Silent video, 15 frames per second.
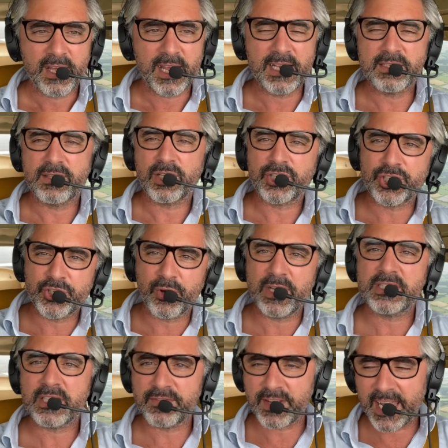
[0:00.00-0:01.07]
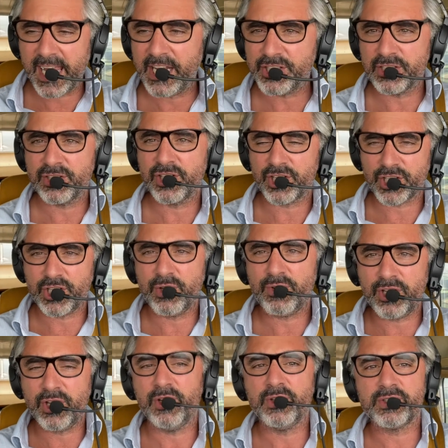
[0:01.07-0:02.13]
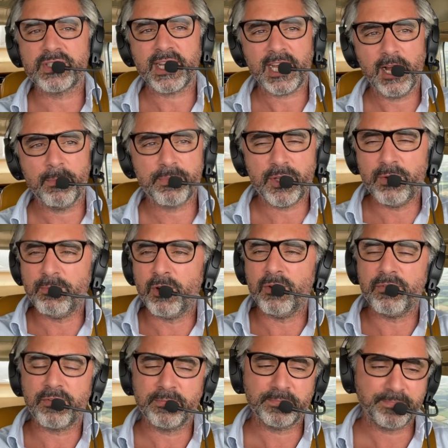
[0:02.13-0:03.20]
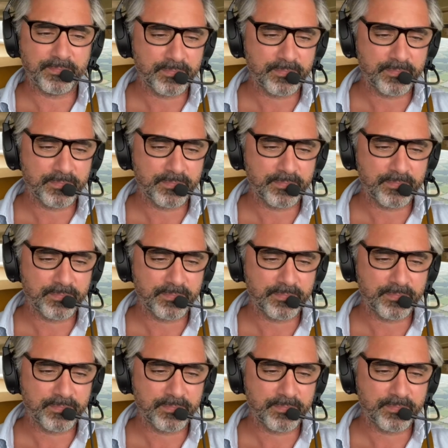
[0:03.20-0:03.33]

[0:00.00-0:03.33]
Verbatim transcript: is the choice of agent that you use to help you move.